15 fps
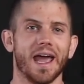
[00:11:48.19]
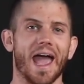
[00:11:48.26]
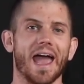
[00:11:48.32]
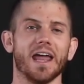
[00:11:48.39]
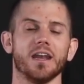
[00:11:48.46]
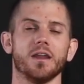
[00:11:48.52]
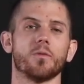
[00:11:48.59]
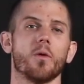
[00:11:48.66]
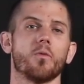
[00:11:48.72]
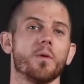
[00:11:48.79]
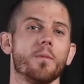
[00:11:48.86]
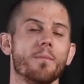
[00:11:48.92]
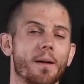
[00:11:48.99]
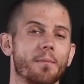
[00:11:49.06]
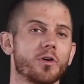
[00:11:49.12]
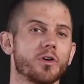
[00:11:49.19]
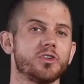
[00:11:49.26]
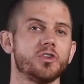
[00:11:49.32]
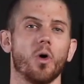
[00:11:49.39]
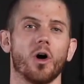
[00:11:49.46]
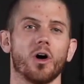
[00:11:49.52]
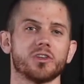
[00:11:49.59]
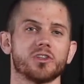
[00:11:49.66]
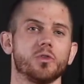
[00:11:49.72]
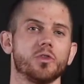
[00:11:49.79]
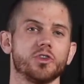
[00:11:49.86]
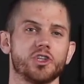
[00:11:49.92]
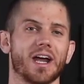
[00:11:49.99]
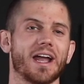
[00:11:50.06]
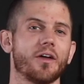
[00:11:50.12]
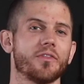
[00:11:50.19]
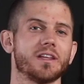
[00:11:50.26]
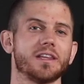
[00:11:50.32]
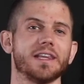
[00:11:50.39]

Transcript: And remember to also check out the